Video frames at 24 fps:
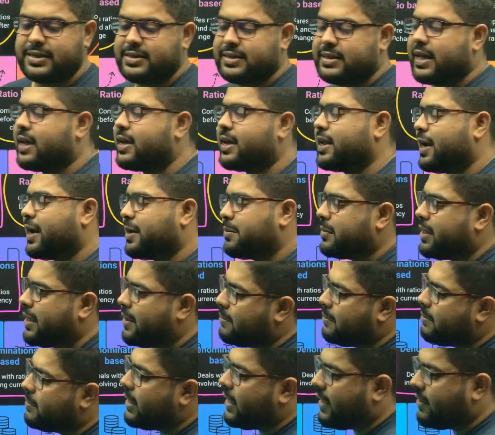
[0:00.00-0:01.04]
there.
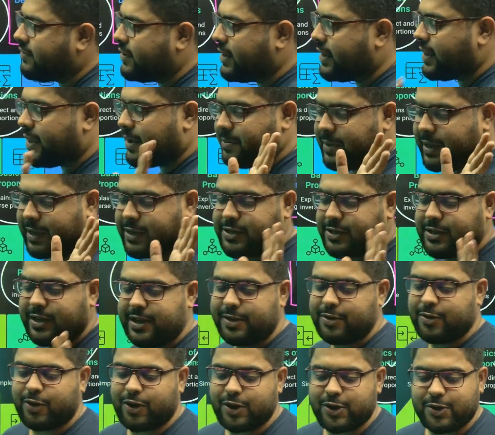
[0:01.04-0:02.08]
I'm actually
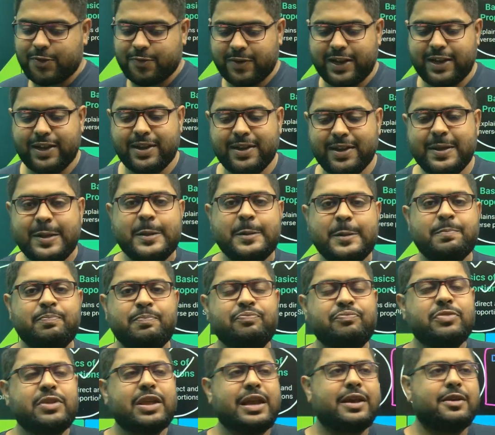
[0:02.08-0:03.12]
not well.
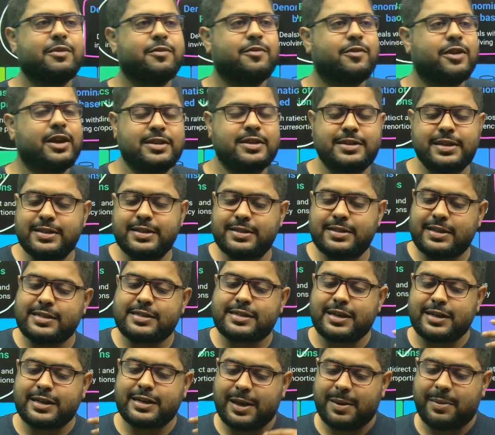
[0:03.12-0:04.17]
Since
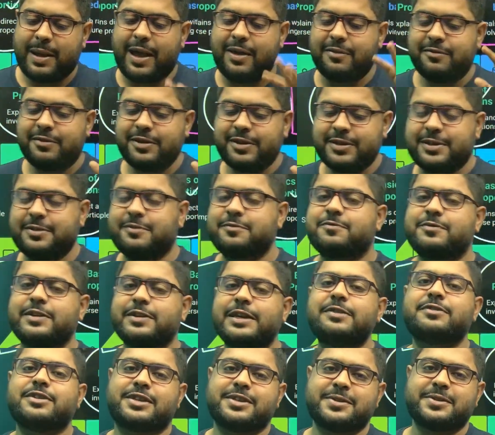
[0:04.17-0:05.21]
yesterday, I'm having some
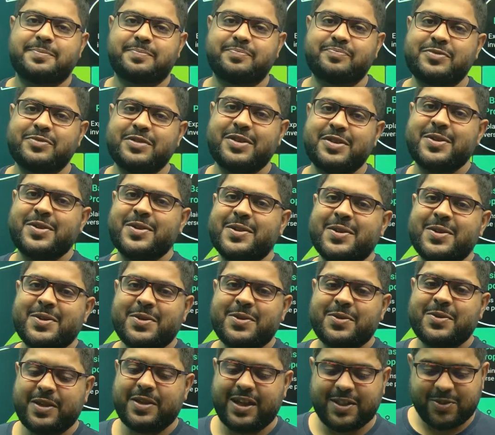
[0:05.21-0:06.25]
fever
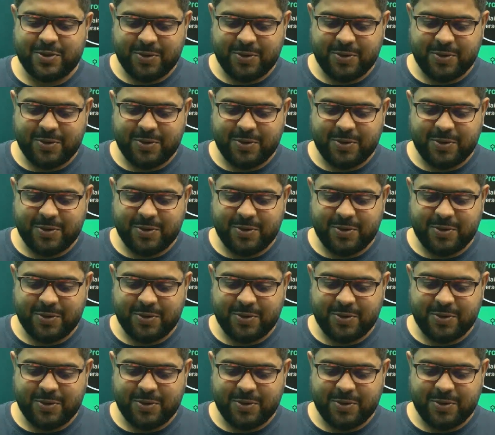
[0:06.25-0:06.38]
and